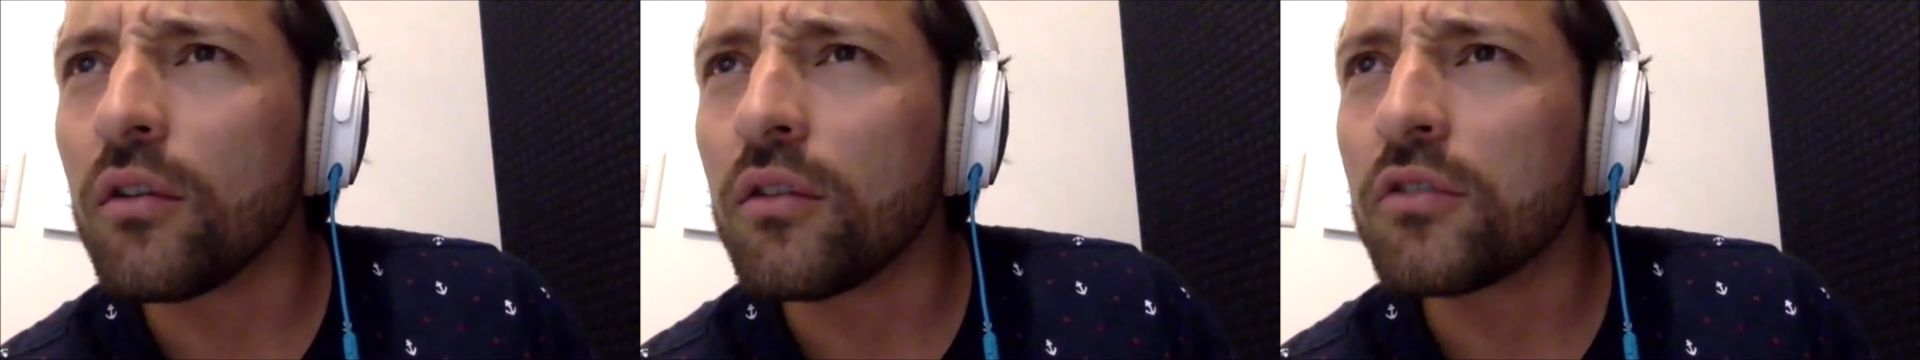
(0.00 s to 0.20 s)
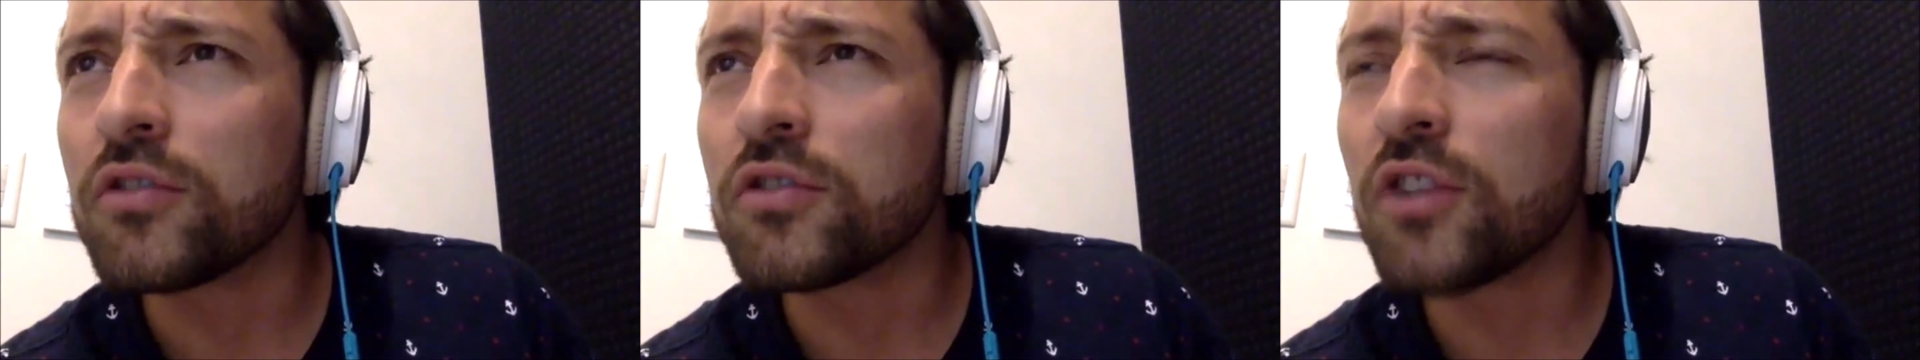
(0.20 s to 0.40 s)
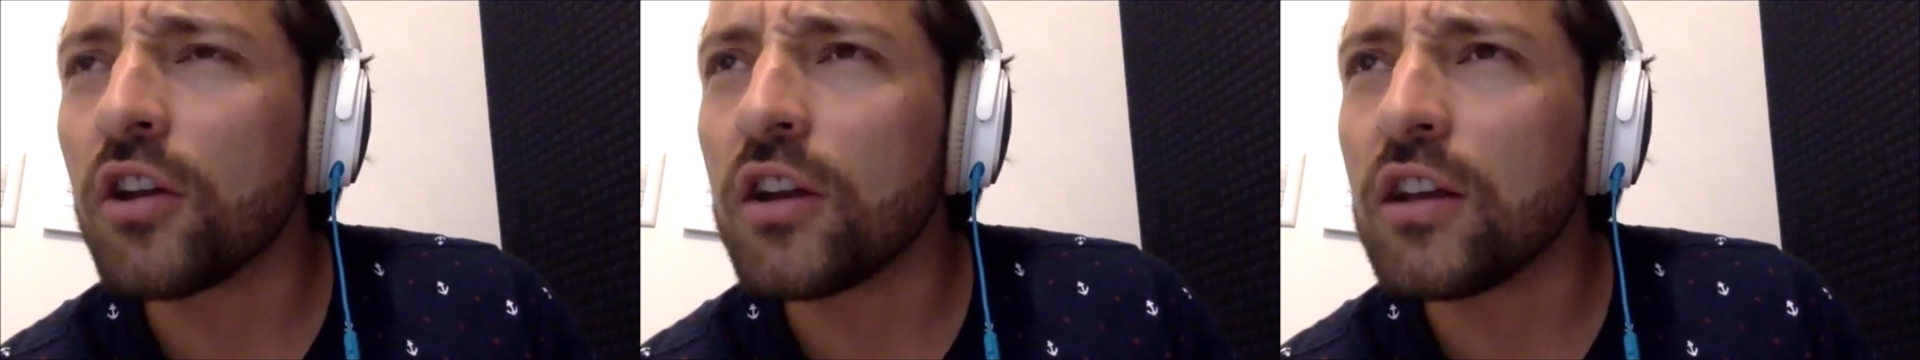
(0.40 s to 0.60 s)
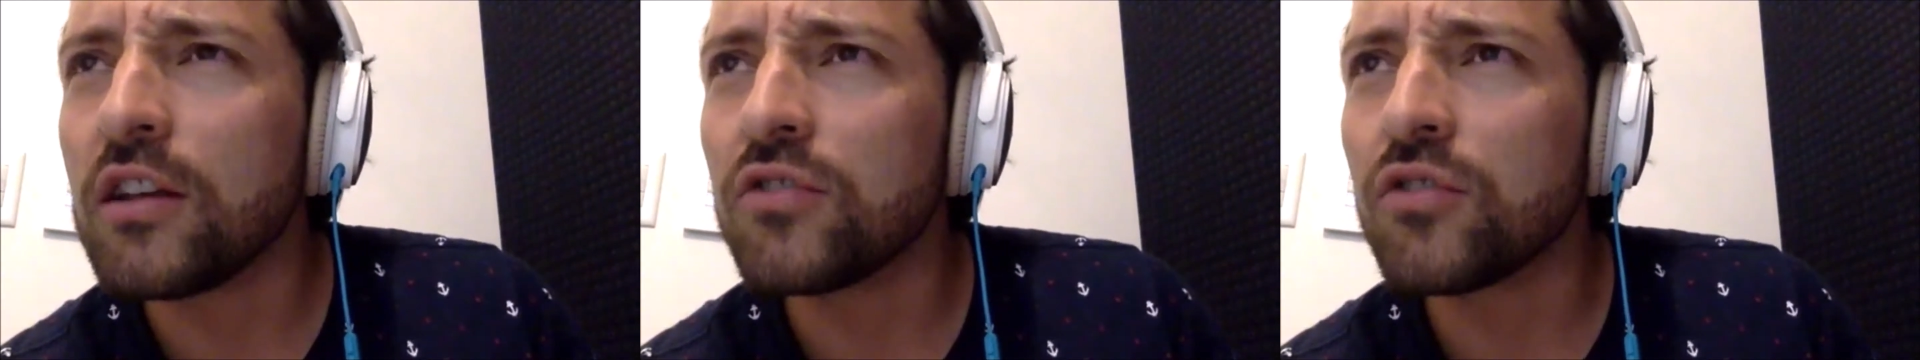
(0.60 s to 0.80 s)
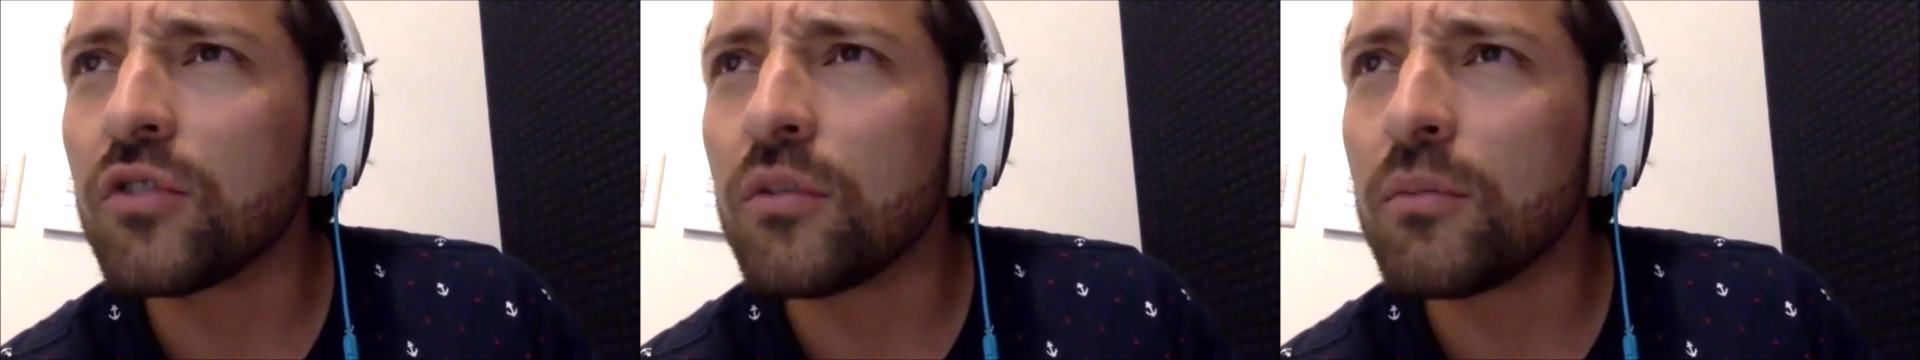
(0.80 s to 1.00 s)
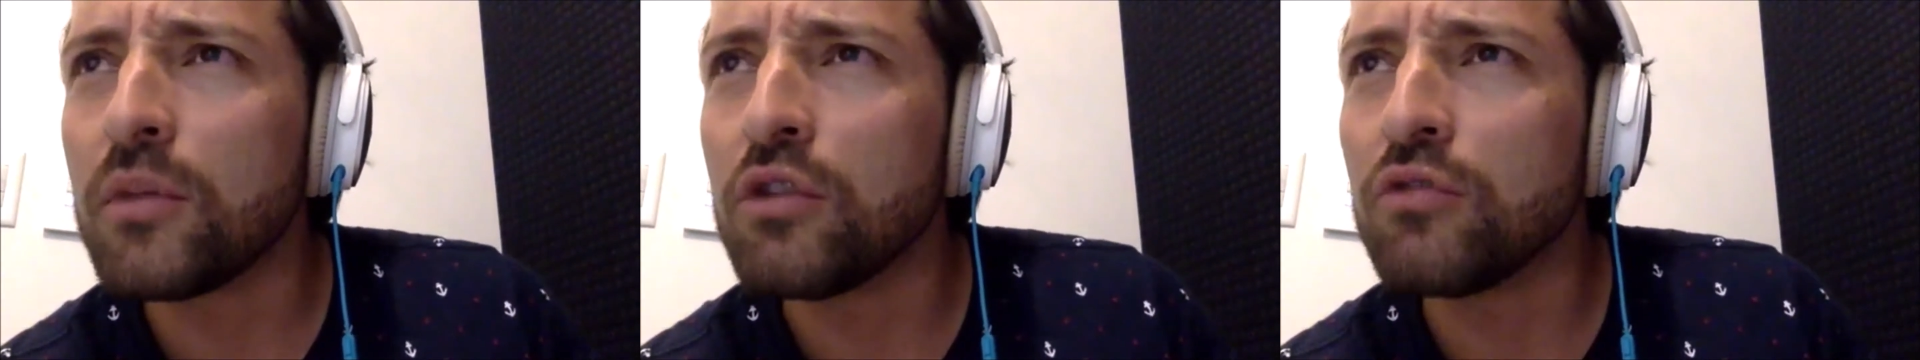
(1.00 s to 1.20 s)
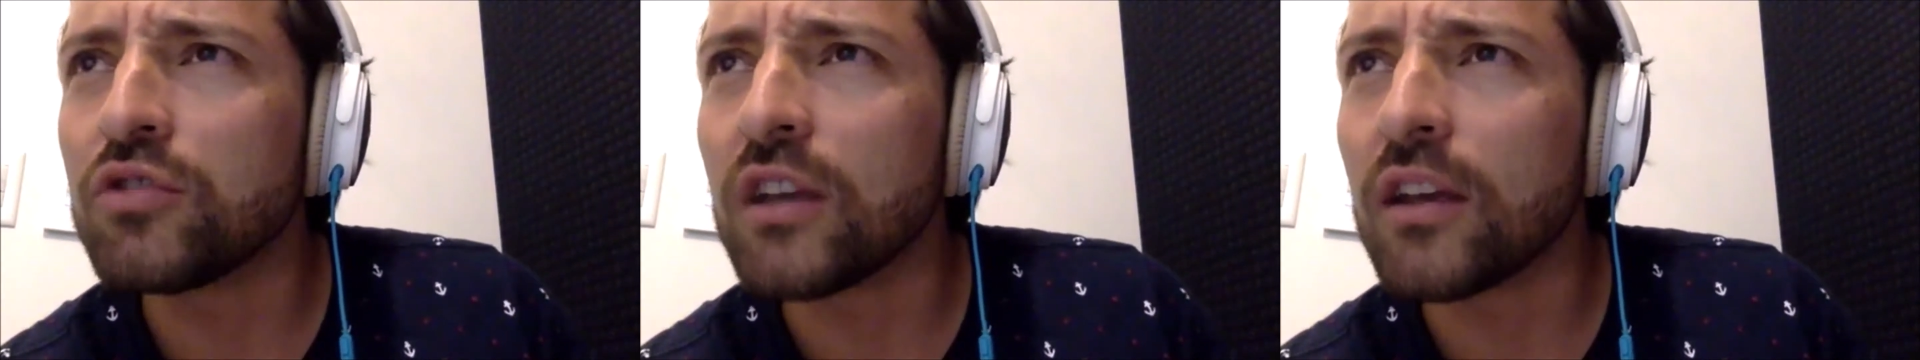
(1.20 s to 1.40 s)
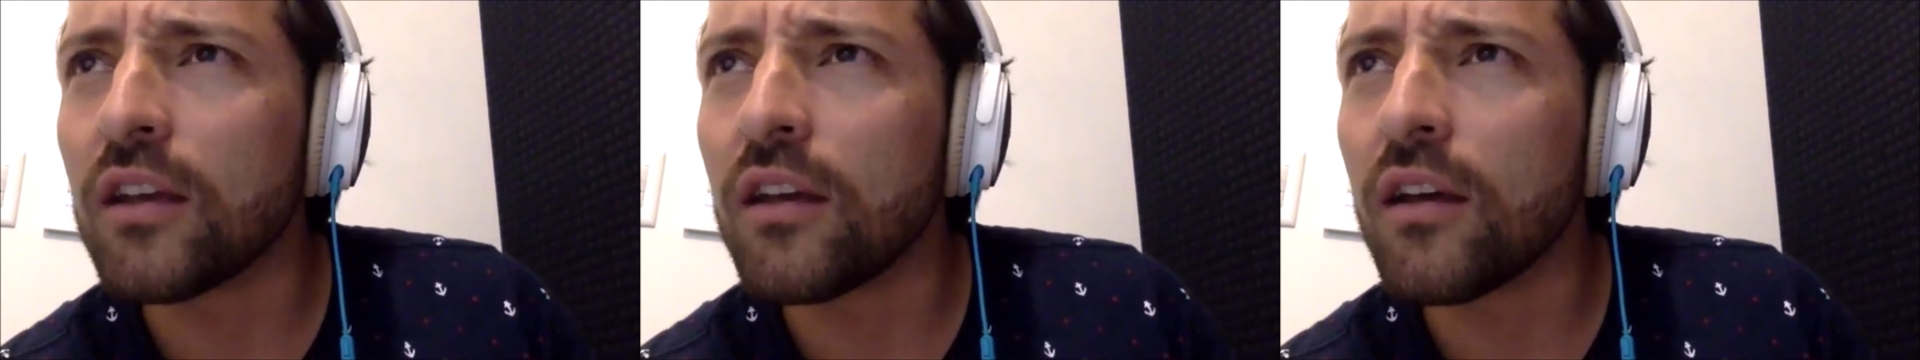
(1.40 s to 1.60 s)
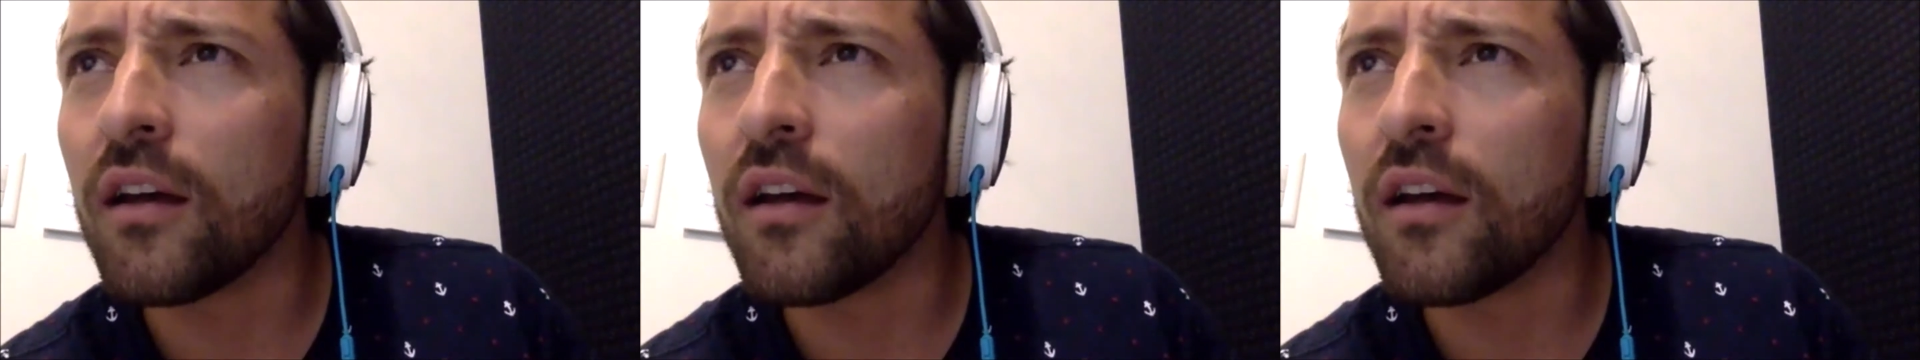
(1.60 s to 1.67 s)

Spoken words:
studies or music,